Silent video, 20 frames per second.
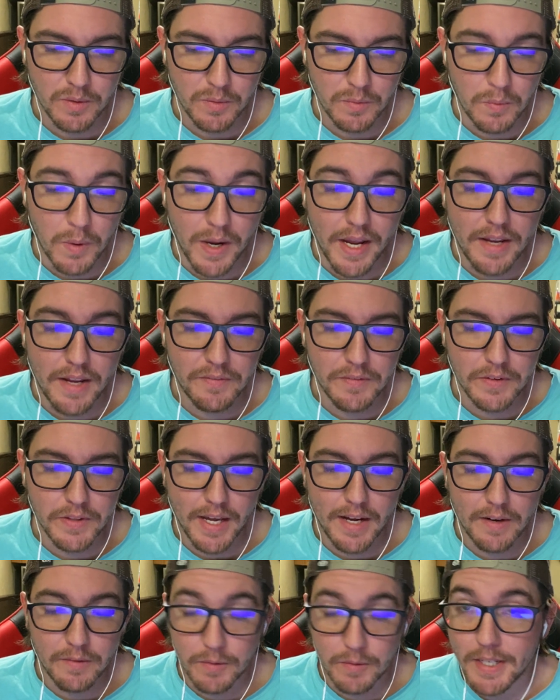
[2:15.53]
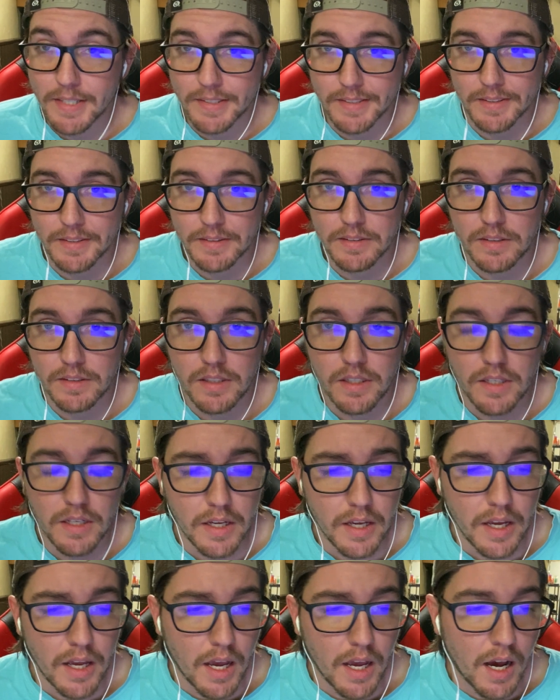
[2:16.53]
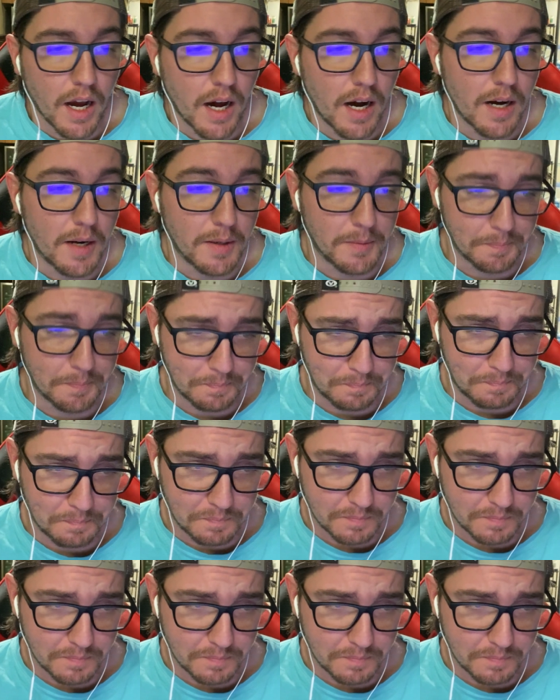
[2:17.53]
way for that reason. Um,